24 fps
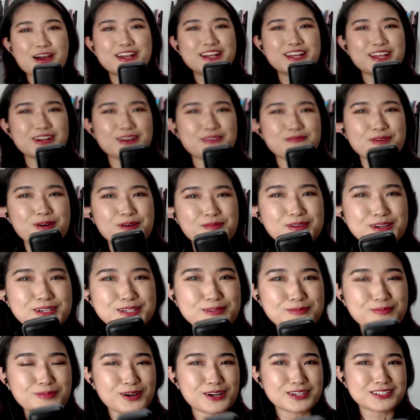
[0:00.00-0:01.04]
need a moment
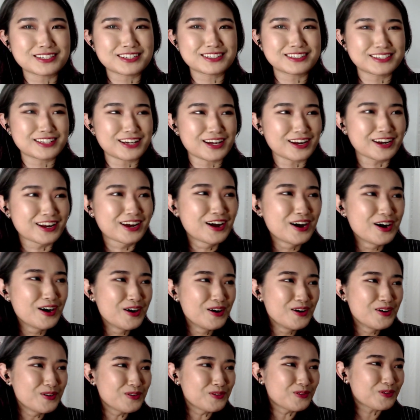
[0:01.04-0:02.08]
to process that.
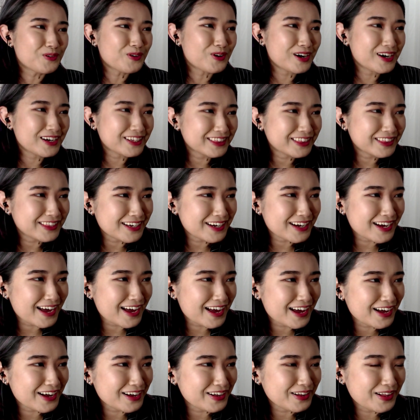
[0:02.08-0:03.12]
What the
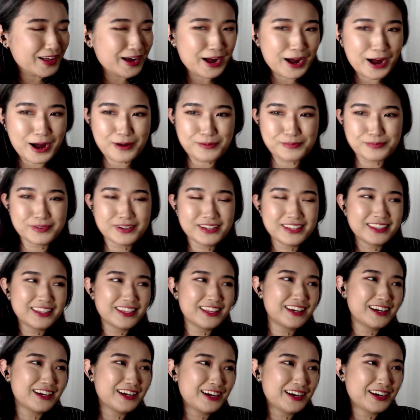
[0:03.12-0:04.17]
hell happened
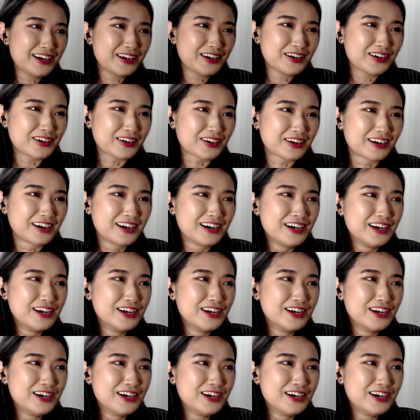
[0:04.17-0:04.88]
there?